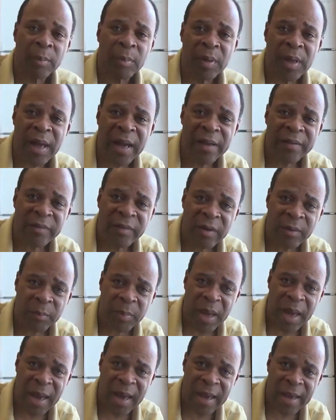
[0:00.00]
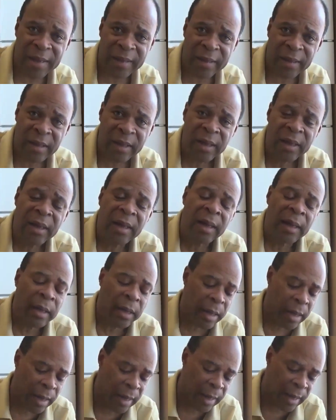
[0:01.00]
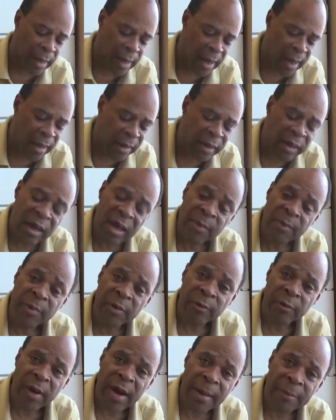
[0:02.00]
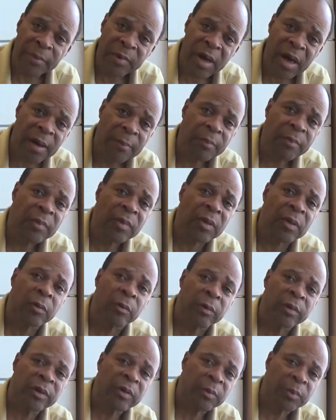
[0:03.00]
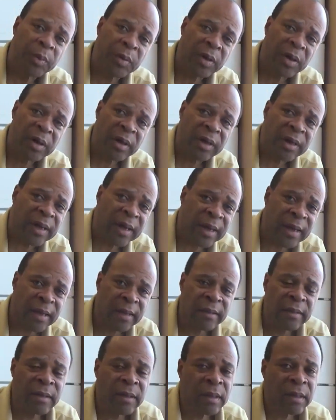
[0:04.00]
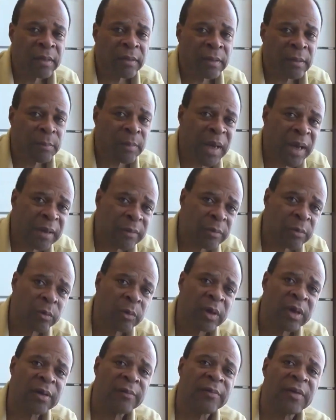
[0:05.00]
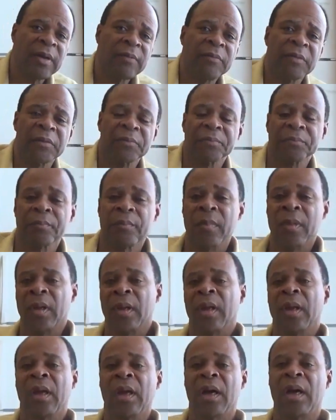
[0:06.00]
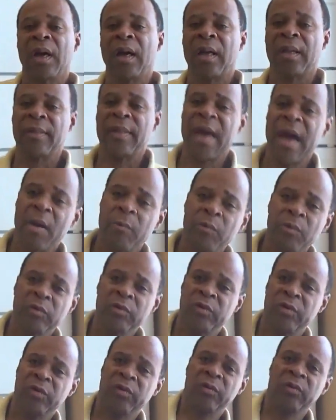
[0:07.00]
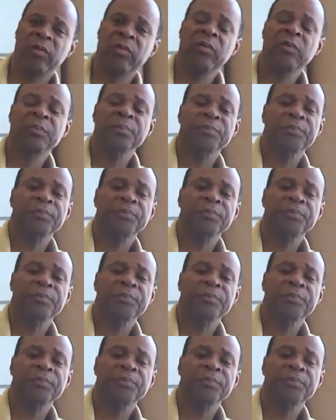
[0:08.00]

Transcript: plastic bag and keep it wrapped up when you put it in the microwave oven. That will do